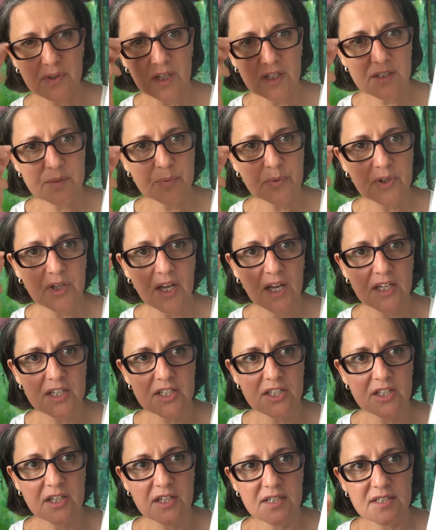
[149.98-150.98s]
like to put
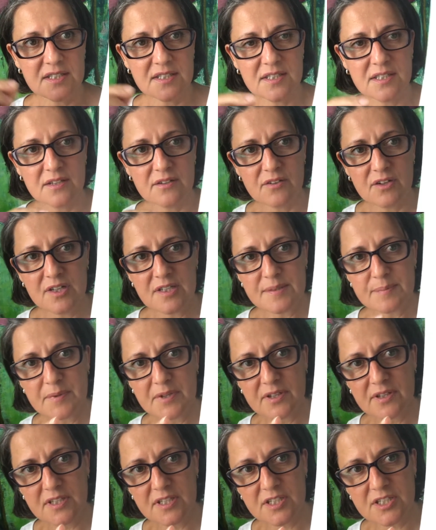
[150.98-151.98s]
catch lights in their eyes, but
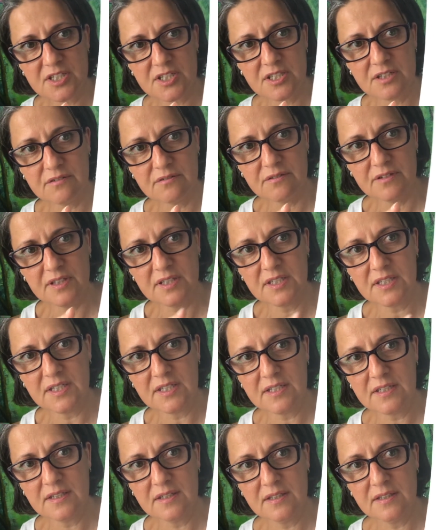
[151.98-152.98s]
I think she
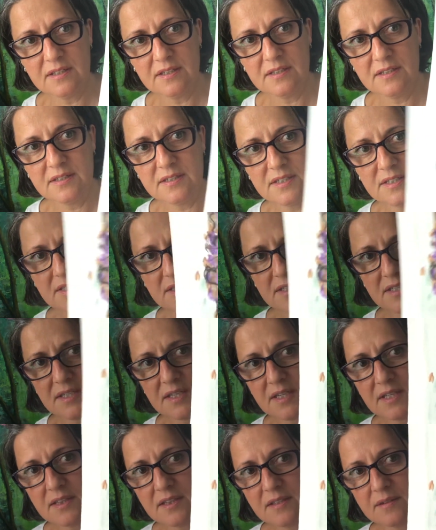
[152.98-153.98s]
really didn't
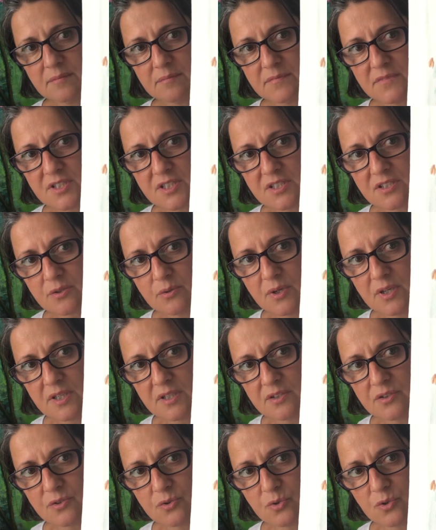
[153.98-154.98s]
need them. She's quite
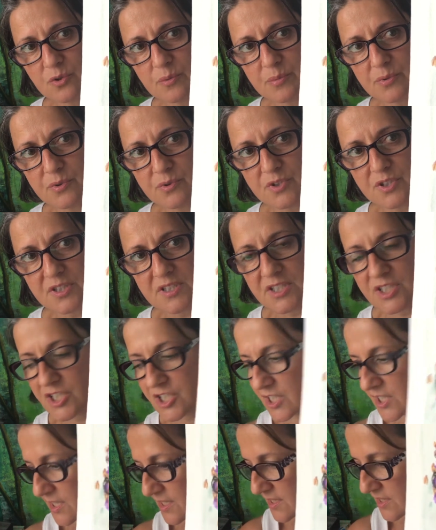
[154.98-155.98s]
adorable just as
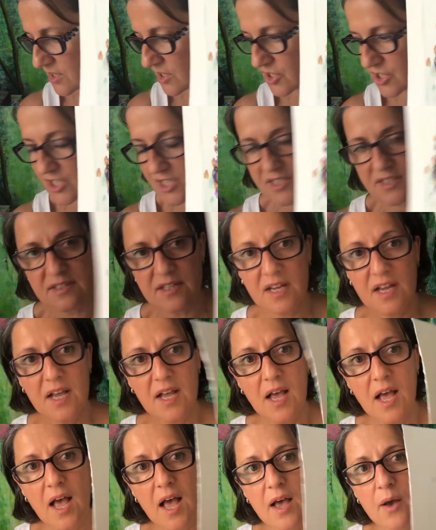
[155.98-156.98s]
she is. So she's,
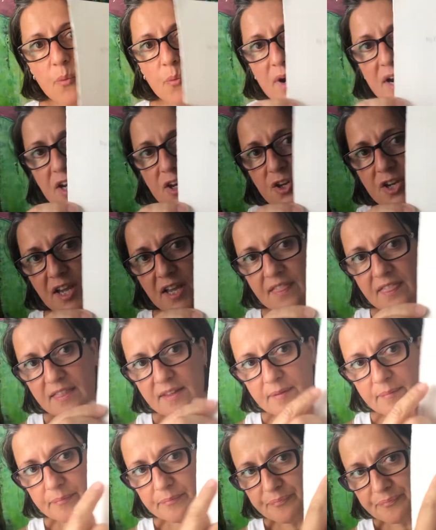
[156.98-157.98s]
when you get
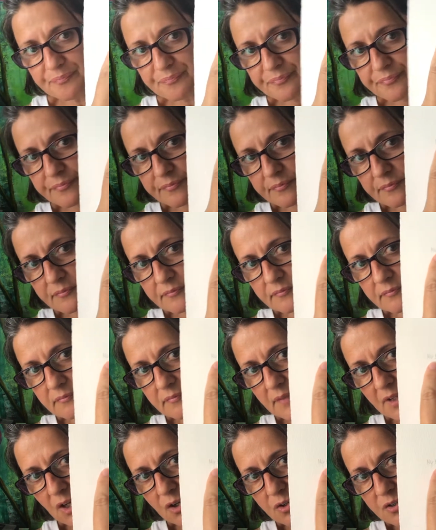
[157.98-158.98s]
them,
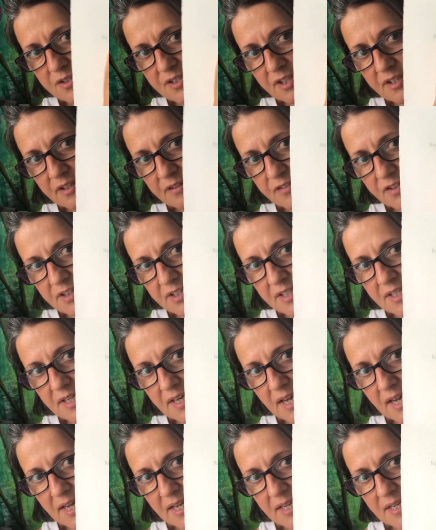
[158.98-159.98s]
also they've got the
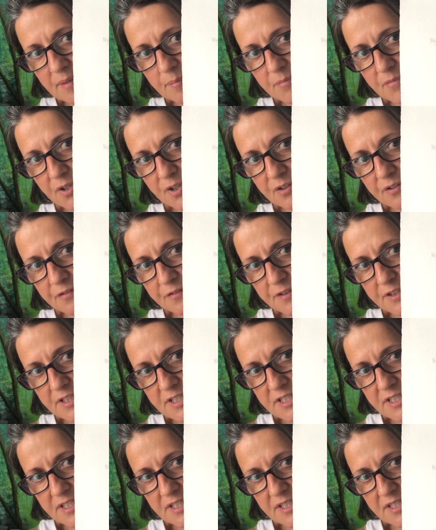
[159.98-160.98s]
name of
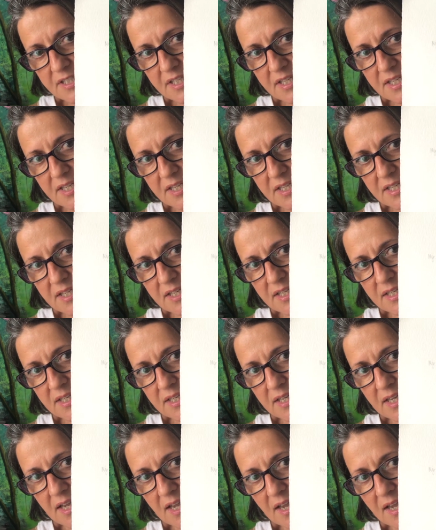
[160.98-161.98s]
it, the
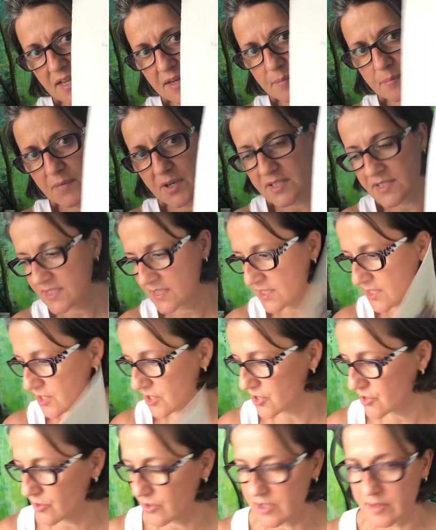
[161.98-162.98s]
year, and my
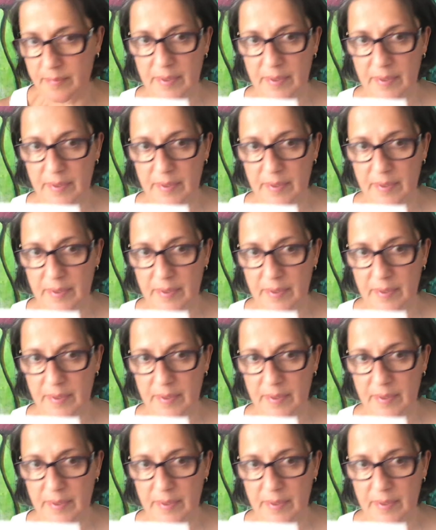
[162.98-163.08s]
signature on